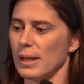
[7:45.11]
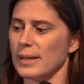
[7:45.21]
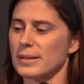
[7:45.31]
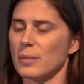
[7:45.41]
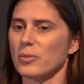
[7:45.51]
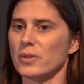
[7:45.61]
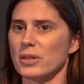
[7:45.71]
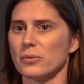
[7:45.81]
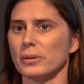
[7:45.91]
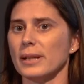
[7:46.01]
And some of
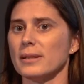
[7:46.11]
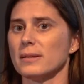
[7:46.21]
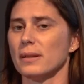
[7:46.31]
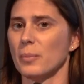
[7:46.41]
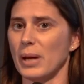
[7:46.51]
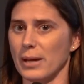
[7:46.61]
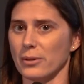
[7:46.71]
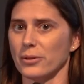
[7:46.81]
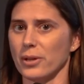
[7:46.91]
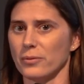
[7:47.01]
this relates to the
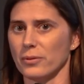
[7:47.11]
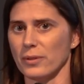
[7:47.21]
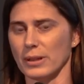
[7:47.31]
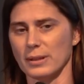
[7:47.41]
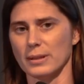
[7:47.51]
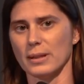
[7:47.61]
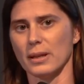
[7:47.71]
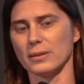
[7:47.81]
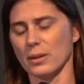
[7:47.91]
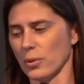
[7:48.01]
pattern of infected
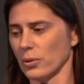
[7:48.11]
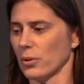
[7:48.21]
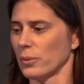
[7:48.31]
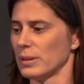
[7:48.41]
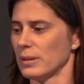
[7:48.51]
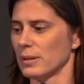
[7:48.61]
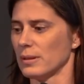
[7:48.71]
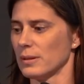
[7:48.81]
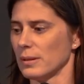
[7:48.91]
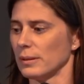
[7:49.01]
cells. I won't go into
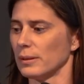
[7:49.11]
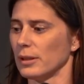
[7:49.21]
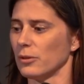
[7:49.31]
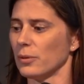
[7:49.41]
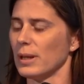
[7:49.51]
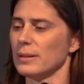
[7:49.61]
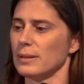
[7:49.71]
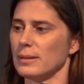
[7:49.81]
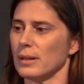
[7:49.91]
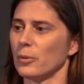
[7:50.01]
this uh, in great
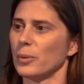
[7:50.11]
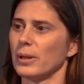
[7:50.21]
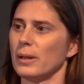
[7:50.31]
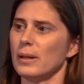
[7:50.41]
detail, but